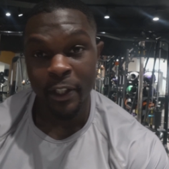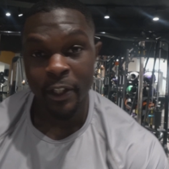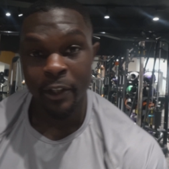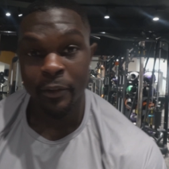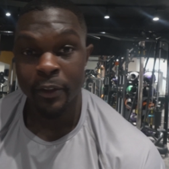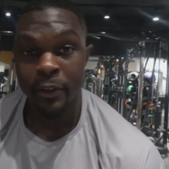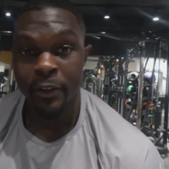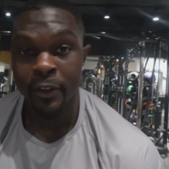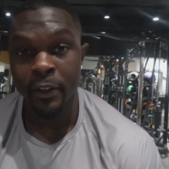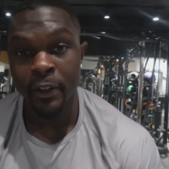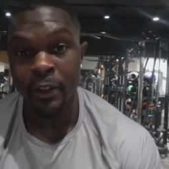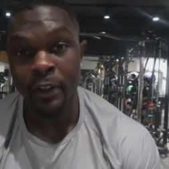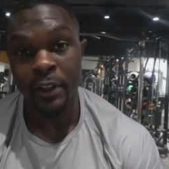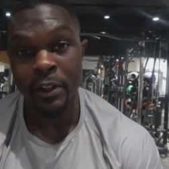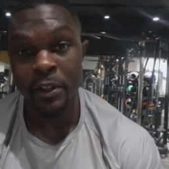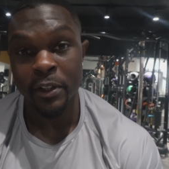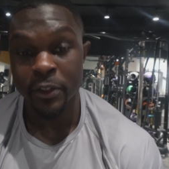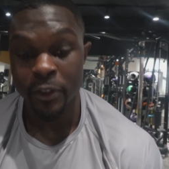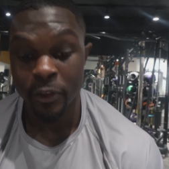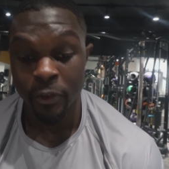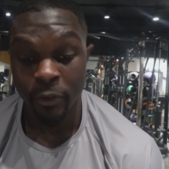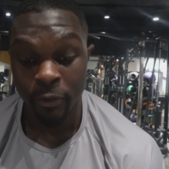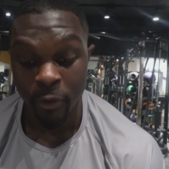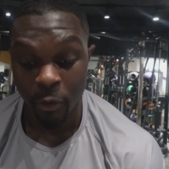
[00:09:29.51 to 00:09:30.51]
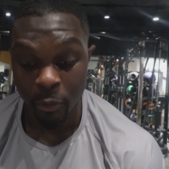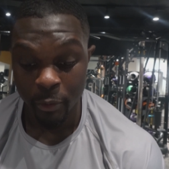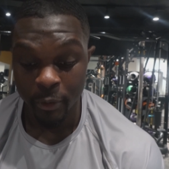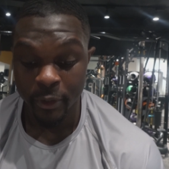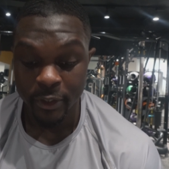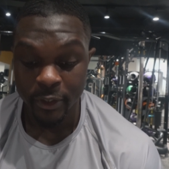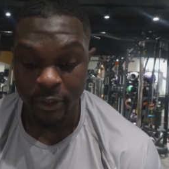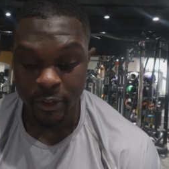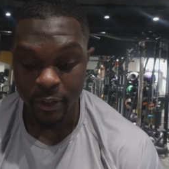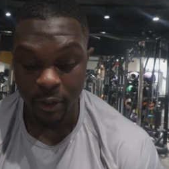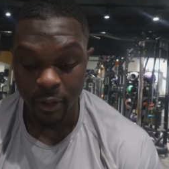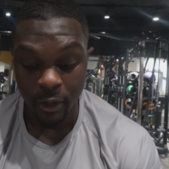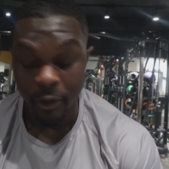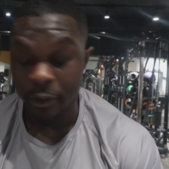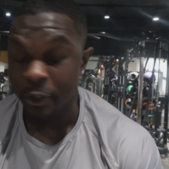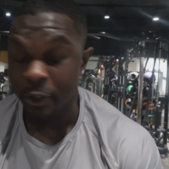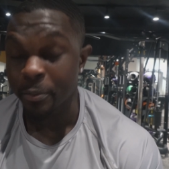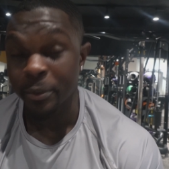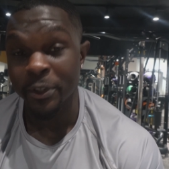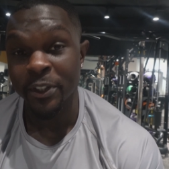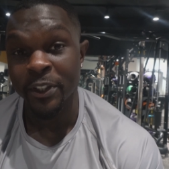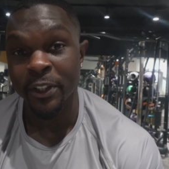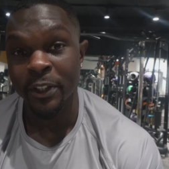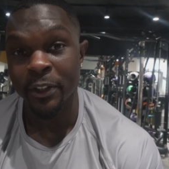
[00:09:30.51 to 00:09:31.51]
everything and I just focus
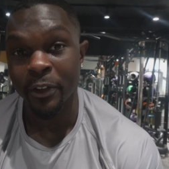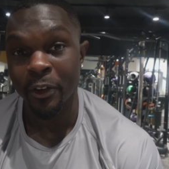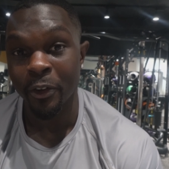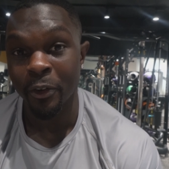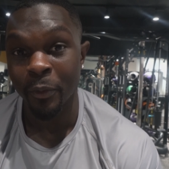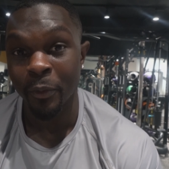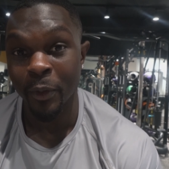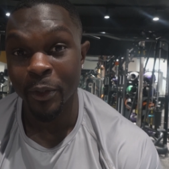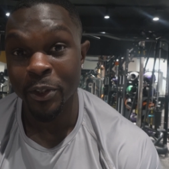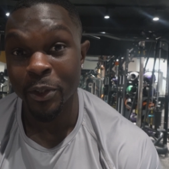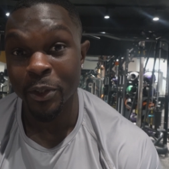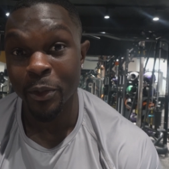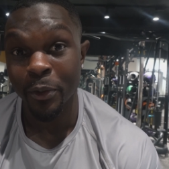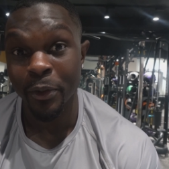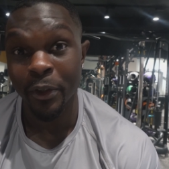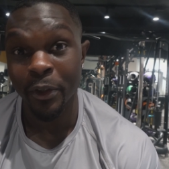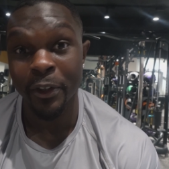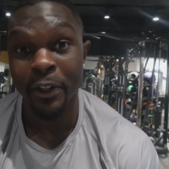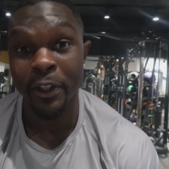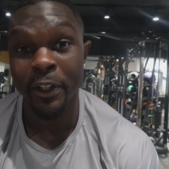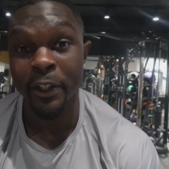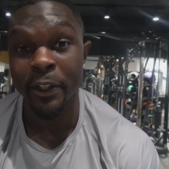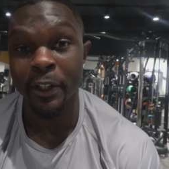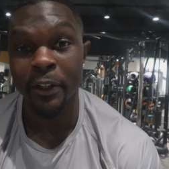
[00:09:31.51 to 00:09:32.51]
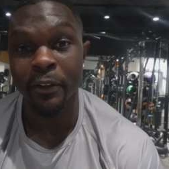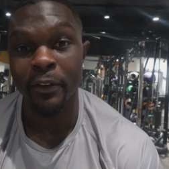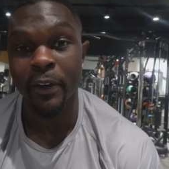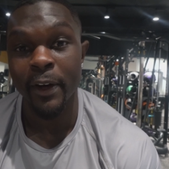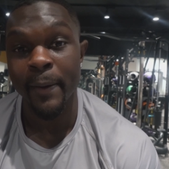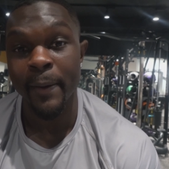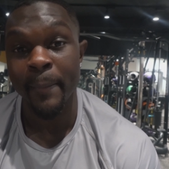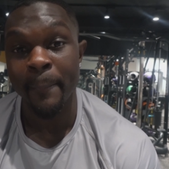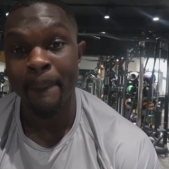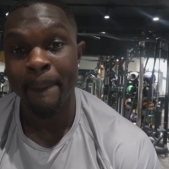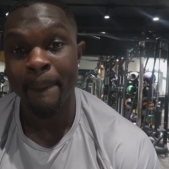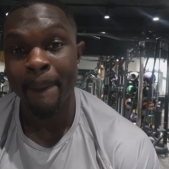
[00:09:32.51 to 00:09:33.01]
100% on what's going on in here, right?